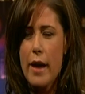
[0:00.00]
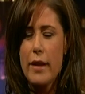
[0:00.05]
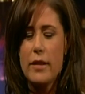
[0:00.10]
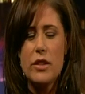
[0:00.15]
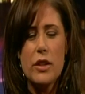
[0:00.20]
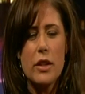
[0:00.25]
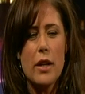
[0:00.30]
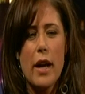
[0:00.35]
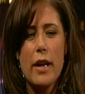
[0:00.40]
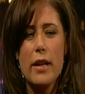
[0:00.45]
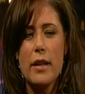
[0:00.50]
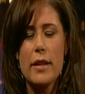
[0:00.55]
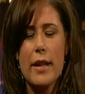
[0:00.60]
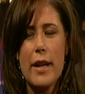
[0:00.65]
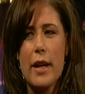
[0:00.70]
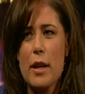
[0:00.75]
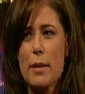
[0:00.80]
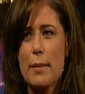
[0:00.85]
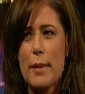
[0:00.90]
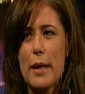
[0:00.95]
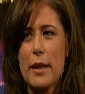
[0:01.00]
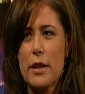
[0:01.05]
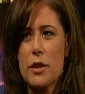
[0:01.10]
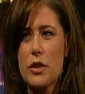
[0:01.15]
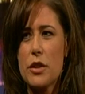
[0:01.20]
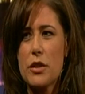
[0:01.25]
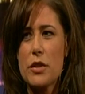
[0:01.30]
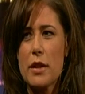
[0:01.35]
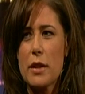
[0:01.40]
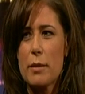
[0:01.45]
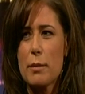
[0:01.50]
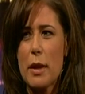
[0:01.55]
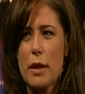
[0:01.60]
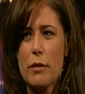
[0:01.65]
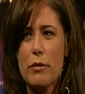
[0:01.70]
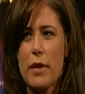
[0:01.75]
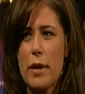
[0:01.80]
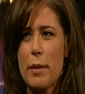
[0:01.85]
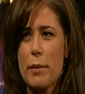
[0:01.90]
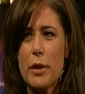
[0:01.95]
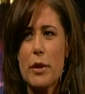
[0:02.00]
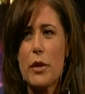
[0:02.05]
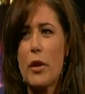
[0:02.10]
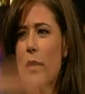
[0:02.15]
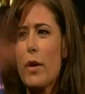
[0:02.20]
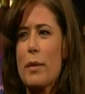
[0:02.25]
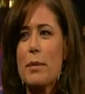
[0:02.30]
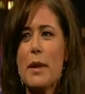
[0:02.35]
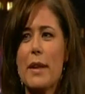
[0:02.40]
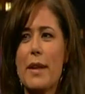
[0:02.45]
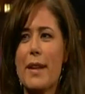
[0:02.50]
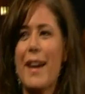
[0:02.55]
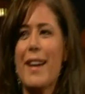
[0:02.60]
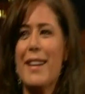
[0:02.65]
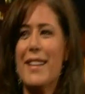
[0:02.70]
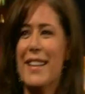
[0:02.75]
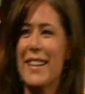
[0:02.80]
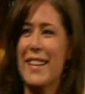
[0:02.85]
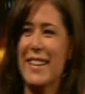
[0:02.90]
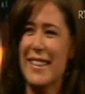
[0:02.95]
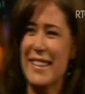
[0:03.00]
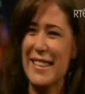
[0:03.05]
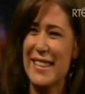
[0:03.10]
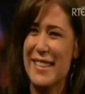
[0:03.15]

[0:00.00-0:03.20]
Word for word: A, I just I didn't care about it, just like my family. No, I'm kidding. I didn't.